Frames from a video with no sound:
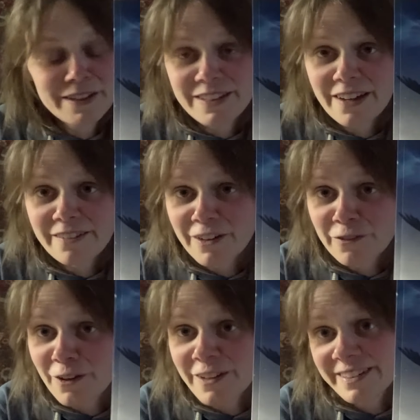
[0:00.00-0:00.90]
So on
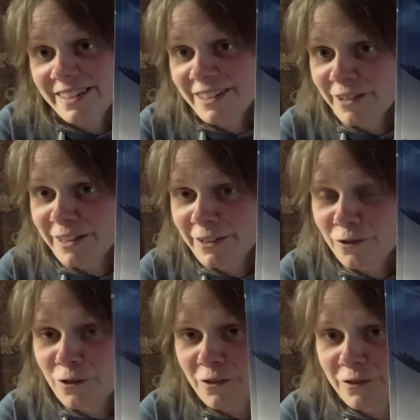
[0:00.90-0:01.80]
Thursday the
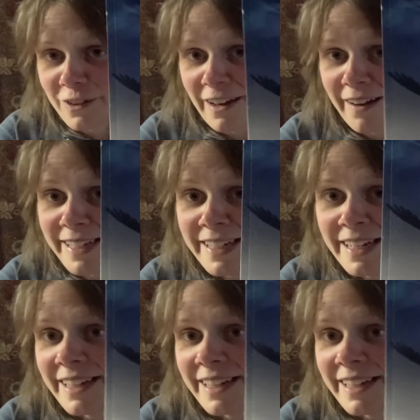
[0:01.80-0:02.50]
24th of July,